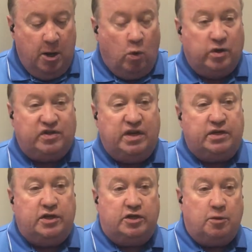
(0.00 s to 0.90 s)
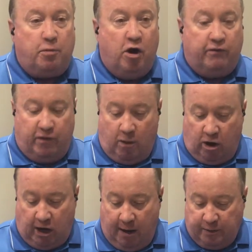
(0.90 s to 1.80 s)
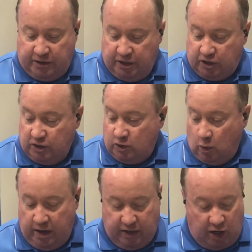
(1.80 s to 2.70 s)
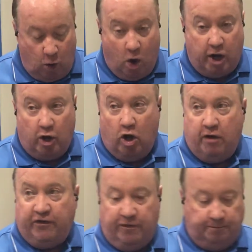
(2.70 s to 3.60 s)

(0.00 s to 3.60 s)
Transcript: What sets us apart from our competition is the way they go on and off.